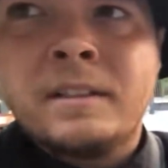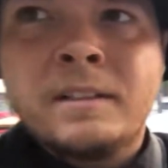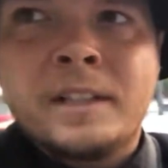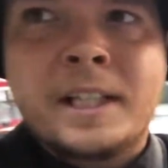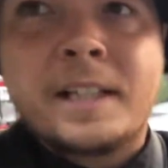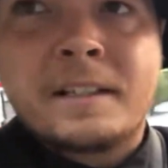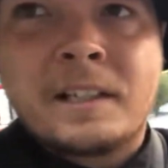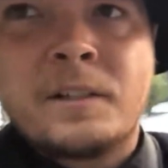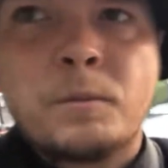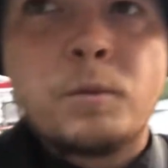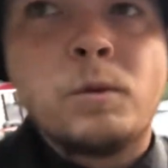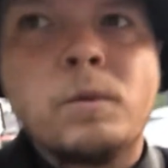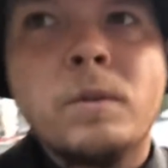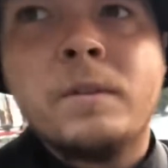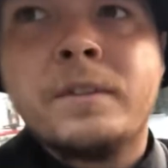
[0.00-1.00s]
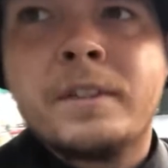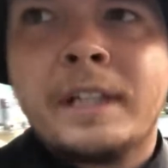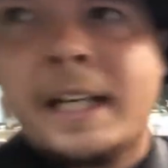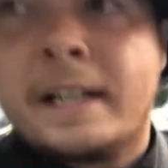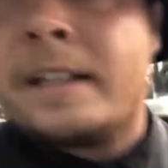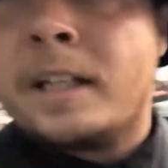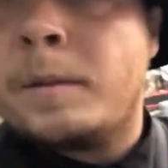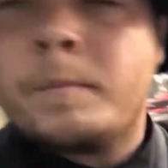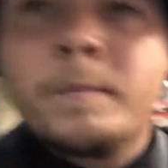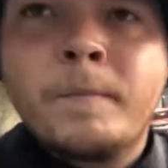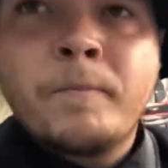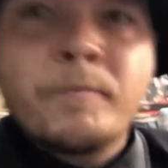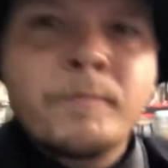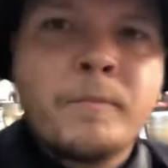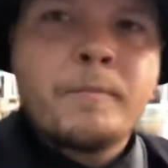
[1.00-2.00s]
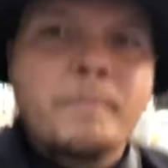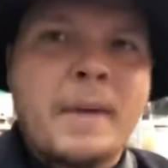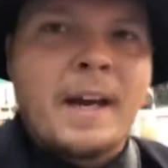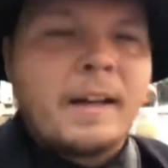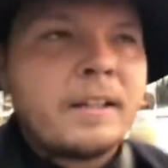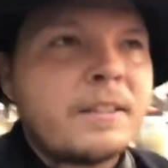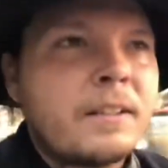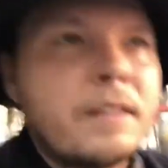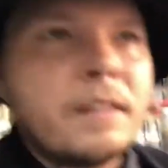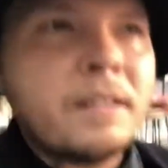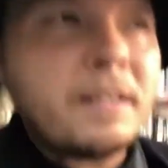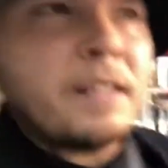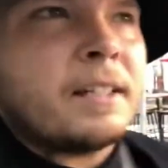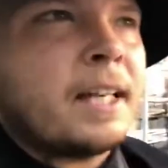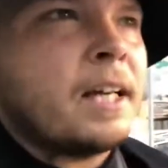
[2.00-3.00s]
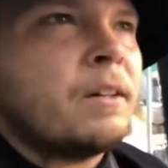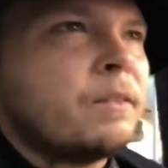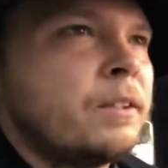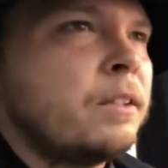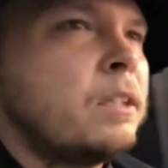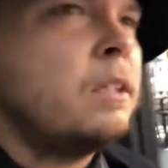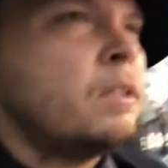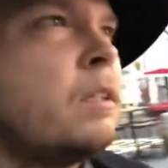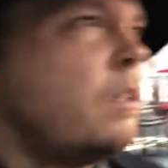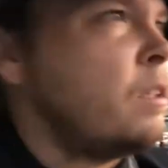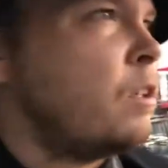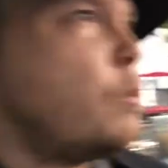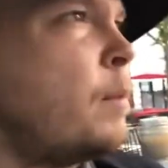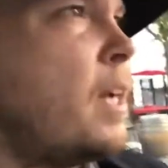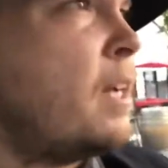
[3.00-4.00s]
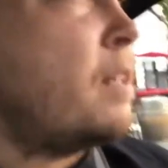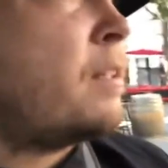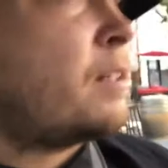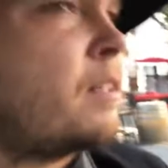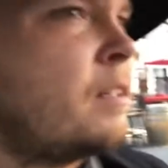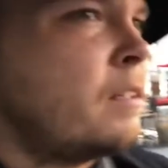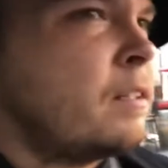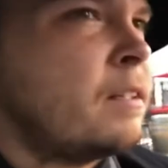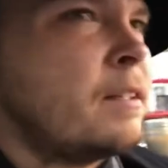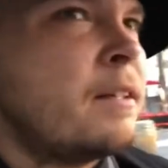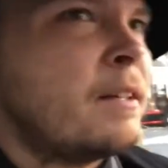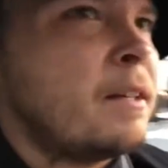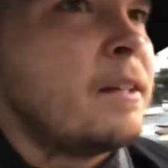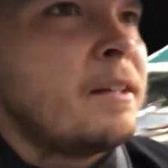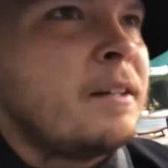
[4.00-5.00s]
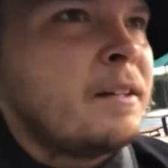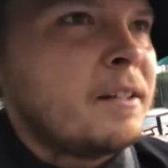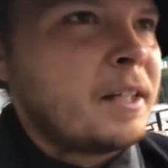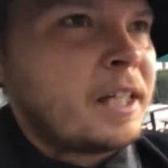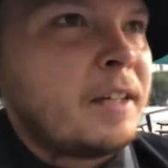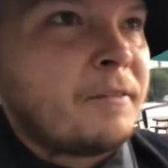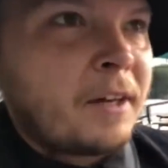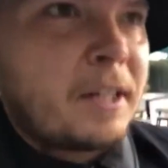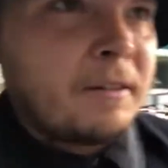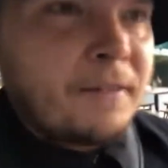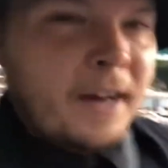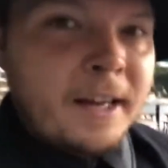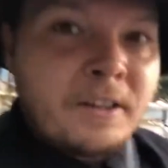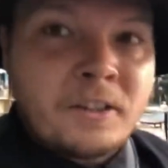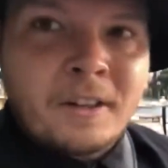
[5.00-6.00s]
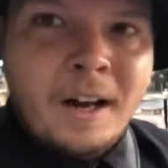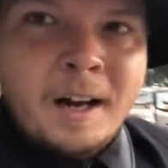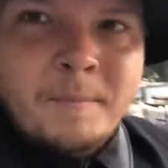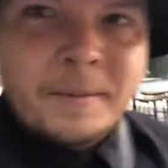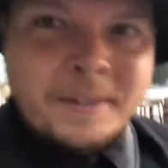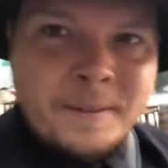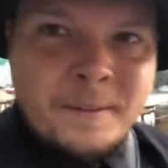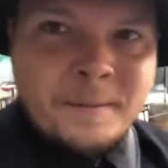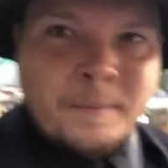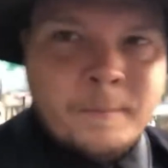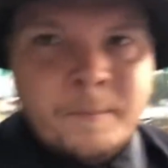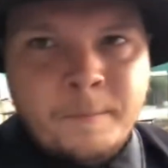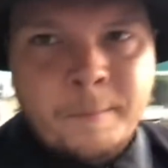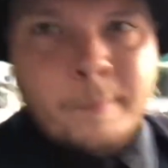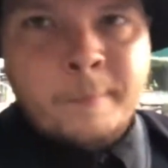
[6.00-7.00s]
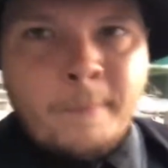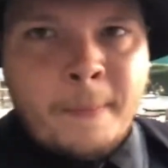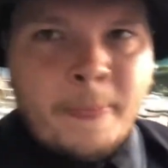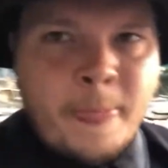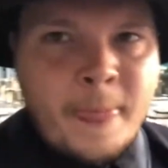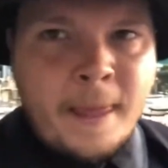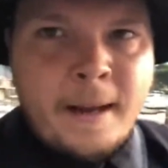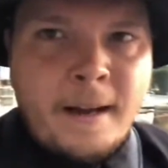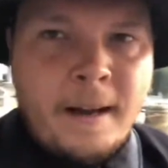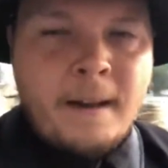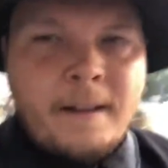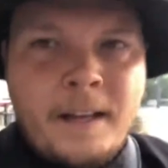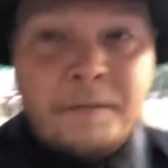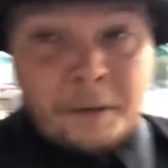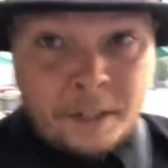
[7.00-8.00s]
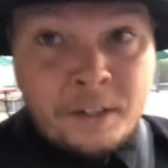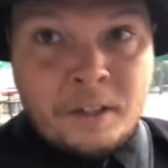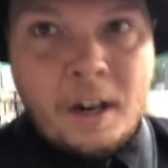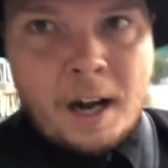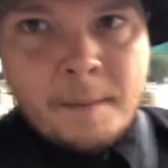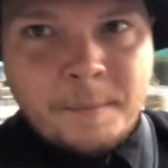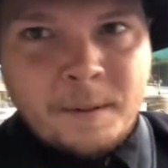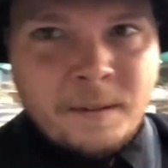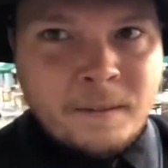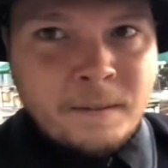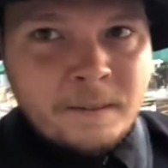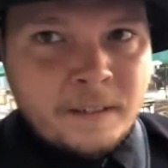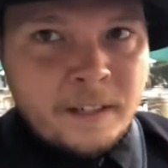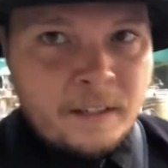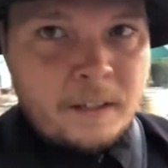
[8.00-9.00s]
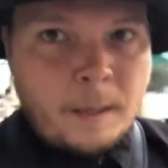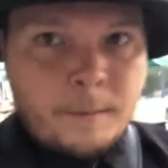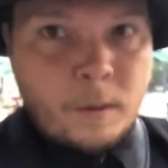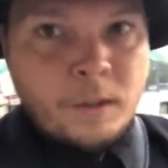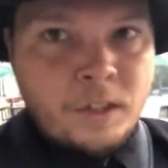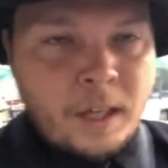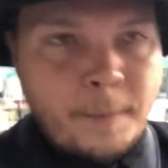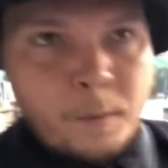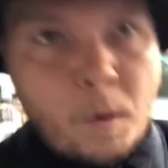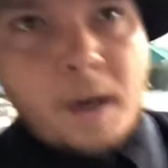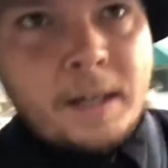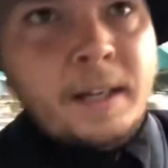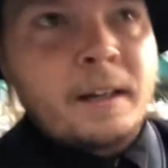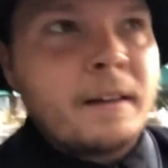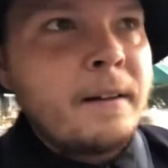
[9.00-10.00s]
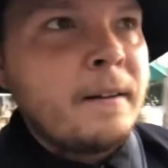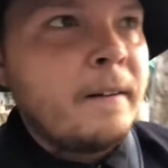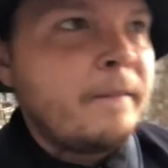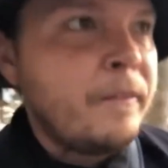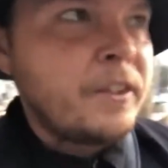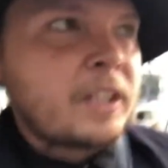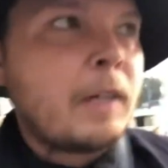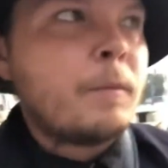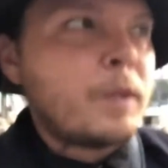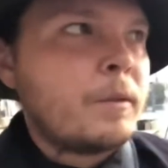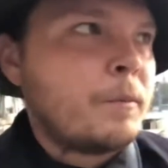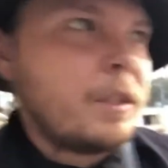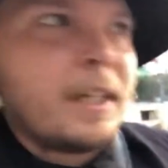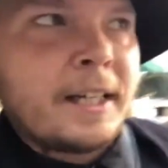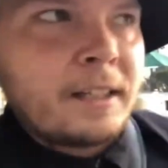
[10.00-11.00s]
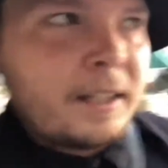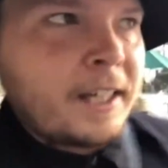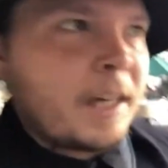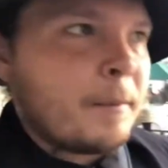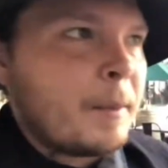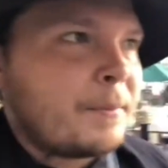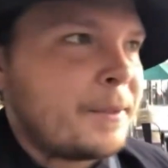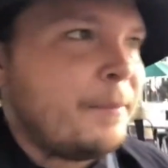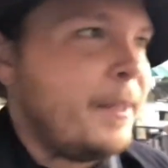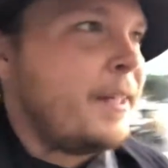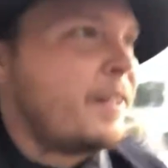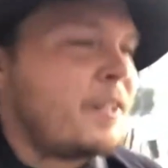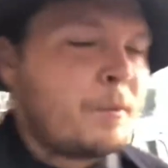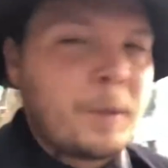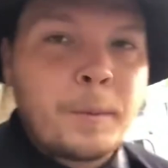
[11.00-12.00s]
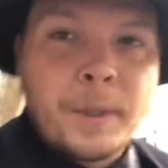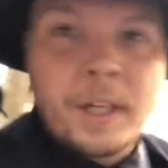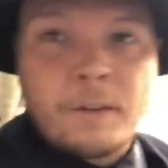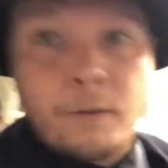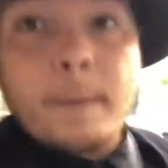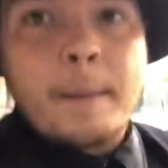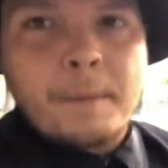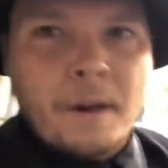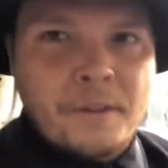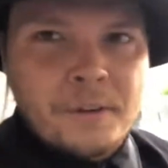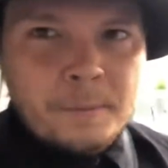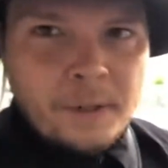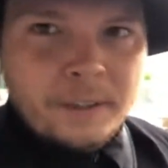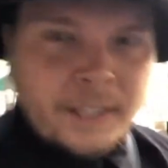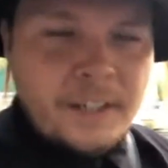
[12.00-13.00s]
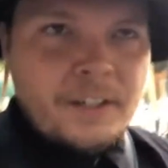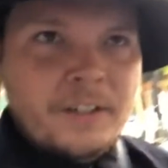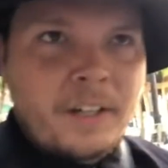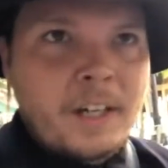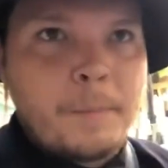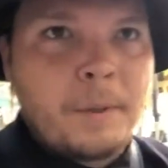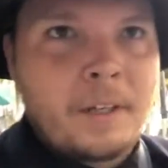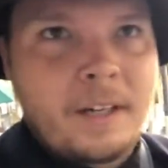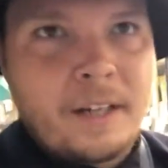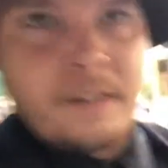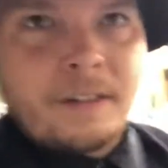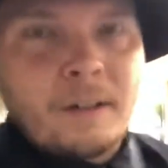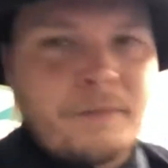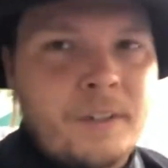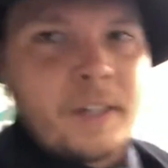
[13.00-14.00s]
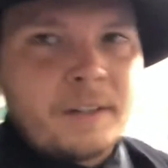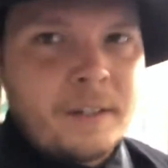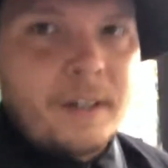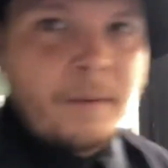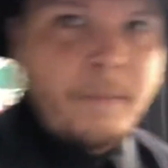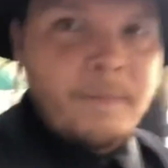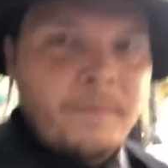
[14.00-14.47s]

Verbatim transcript: like I said, the rule, stand up, mask, sit down, no mask. Like if I, if I stopped, if I stopped and stopped, stopped walking, someone would likely come up to me. Cause we were here for my brother's birthday just a couple of days ago, a few days ago.